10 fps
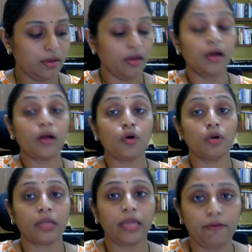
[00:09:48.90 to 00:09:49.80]
a
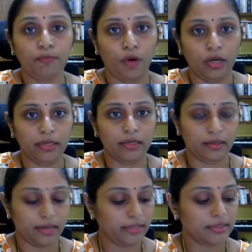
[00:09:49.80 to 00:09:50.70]
concave polygon,
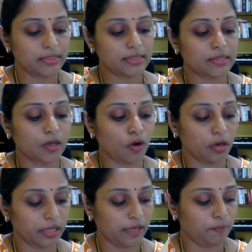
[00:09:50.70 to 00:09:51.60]
right? This is a
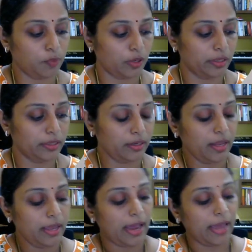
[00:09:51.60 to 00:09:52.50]
concave polygon,
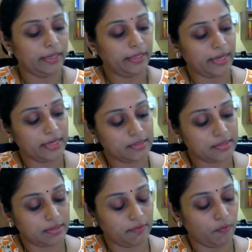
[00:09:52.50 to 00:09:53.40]
and it has
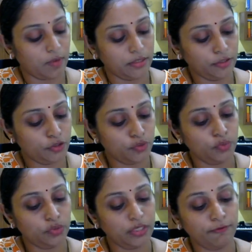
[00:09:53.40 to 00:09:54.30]
1, 2,
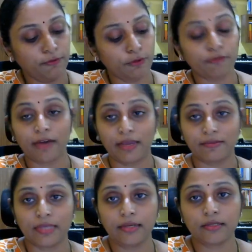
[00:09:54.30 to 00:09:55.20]
3, 4, 5
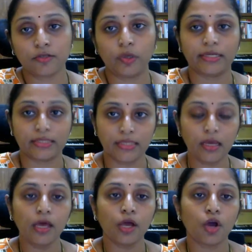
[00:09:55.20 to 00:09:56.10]
sides, so it is a
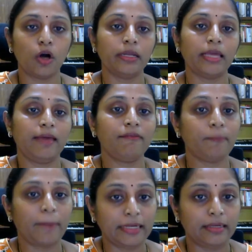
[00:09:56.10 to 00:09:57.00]
concave
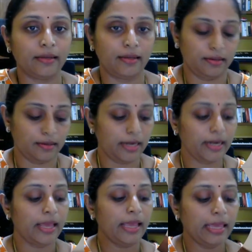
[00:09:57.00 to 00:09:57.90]
pentagon, right?
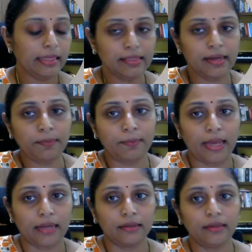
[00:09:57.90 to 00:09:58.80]
In that
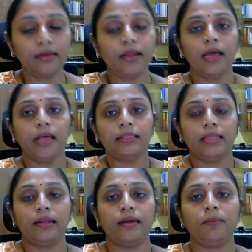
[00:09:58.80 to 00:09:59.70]
manner,
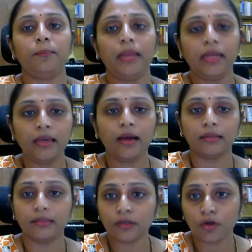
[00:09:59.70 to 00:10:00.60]
there are many
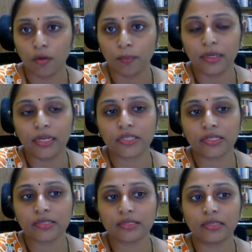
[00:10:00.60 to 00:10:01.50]
other
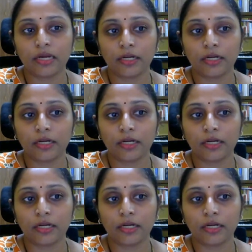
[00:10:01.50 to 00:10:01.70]
combinations that